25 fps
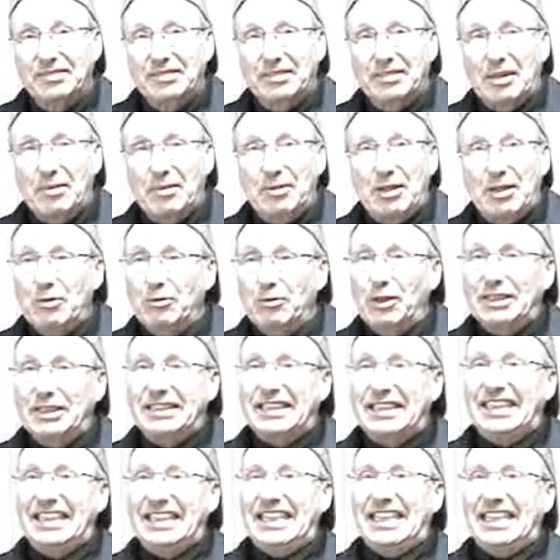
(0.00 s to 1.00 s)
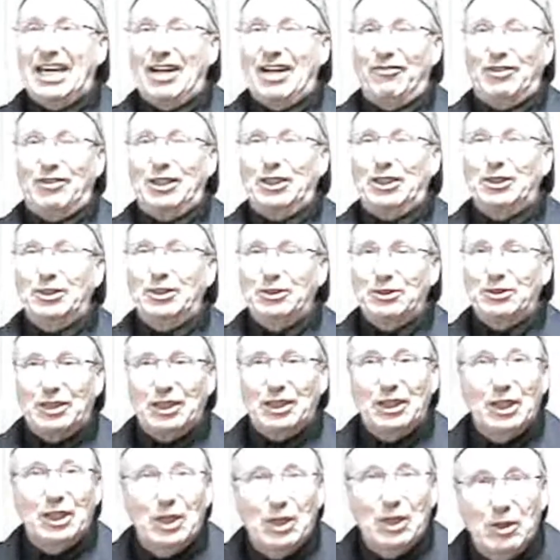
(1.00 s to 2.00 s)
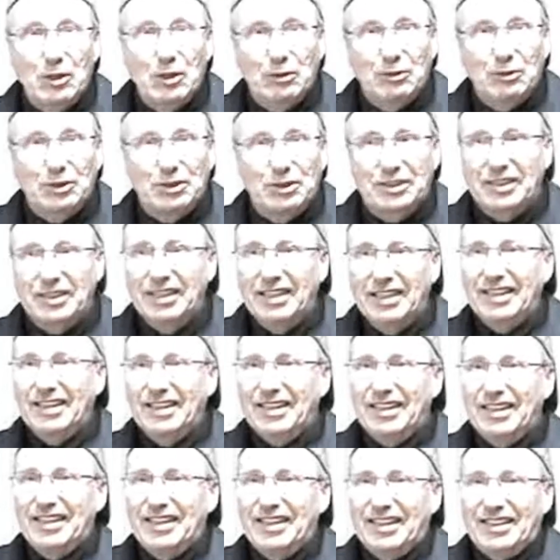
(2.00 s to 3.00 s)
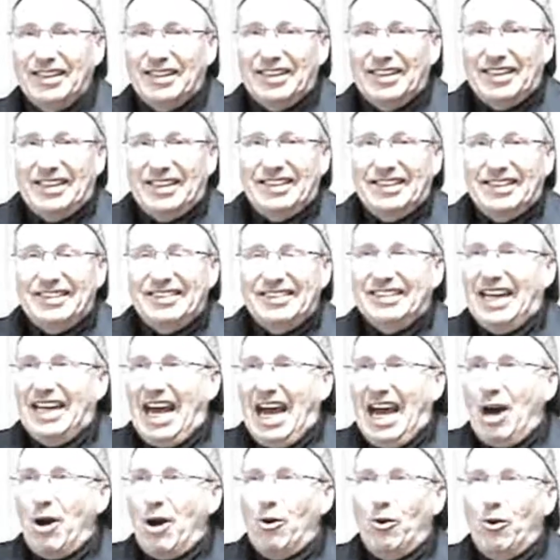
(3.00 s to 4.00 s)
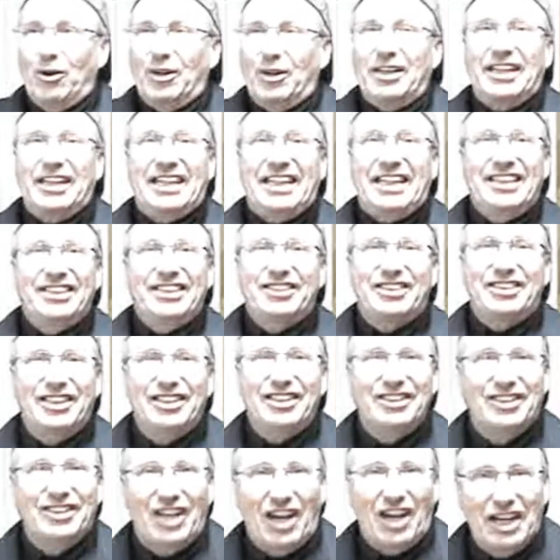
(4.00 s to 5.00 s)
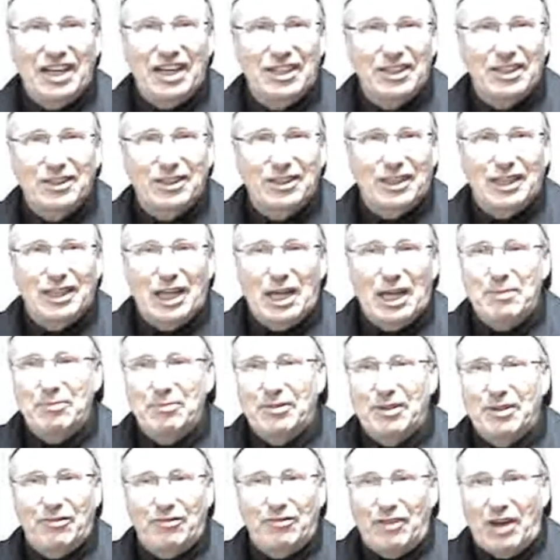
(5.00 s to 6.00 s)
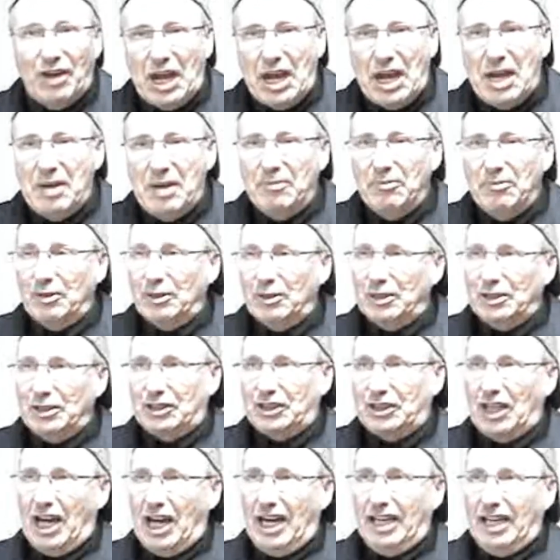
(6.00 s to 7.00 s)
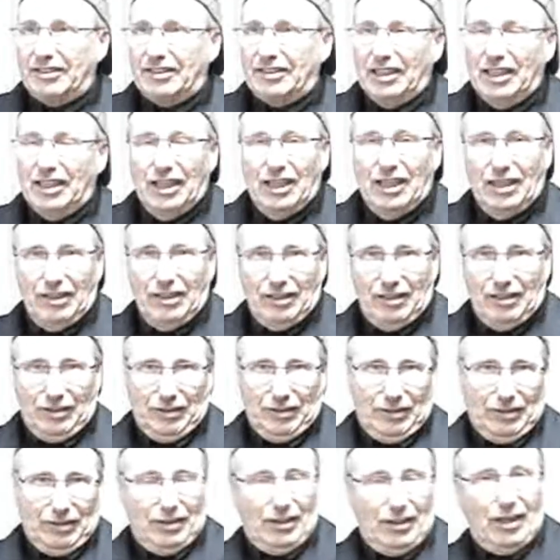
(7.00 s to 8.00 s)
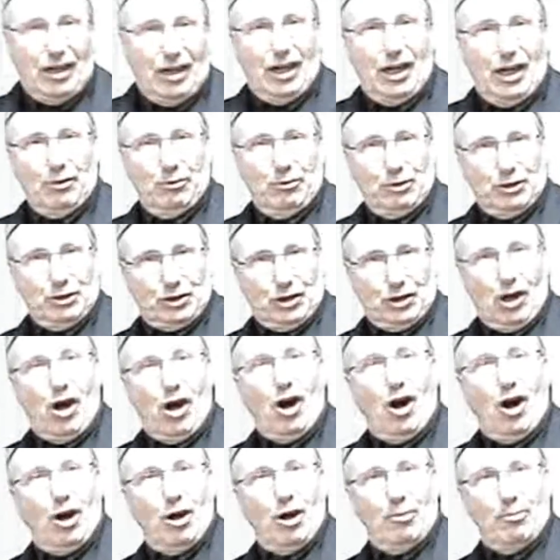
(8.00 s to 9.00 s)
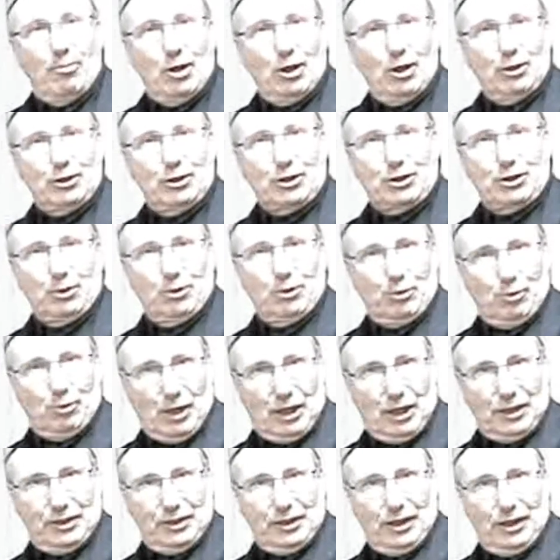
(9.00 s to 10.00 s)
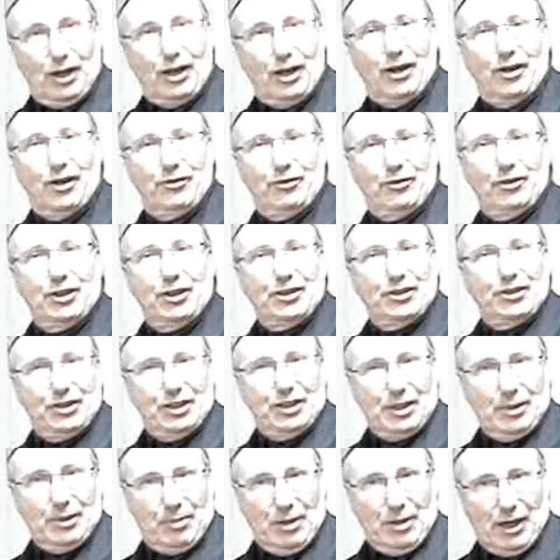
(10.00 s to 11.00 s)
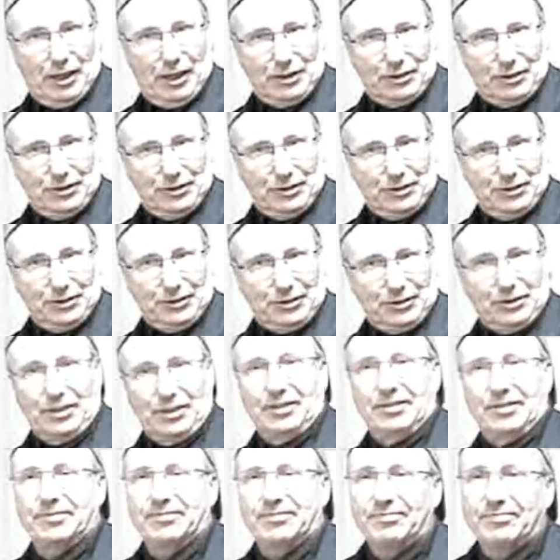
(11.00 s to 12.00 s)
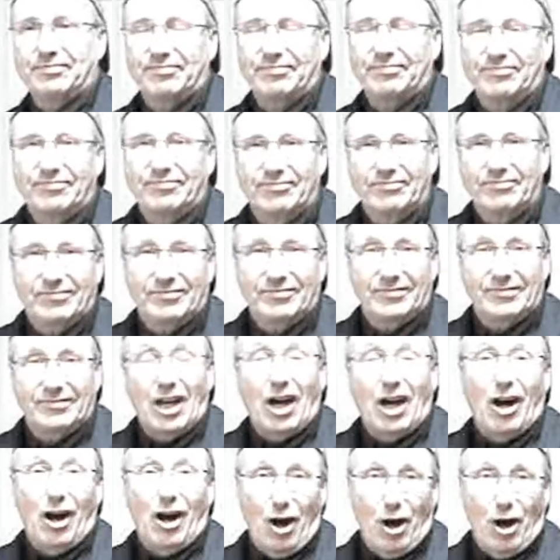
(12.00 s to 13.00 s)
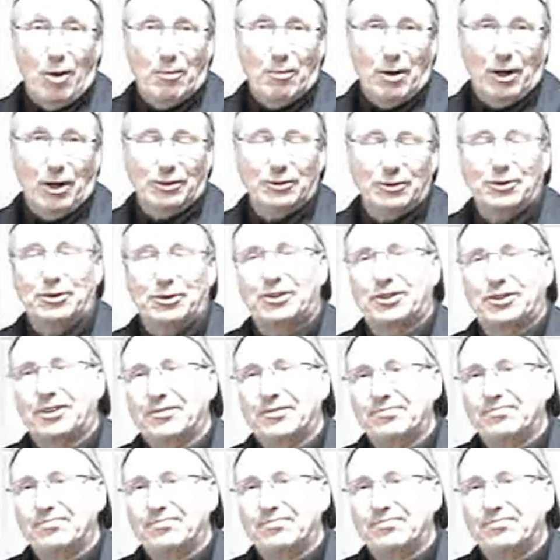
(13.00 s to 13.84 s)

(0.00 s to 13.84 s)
I mean, what did he ever do to lose? Now, his entire claim to fame was that I was almost one of the apostles. Almost.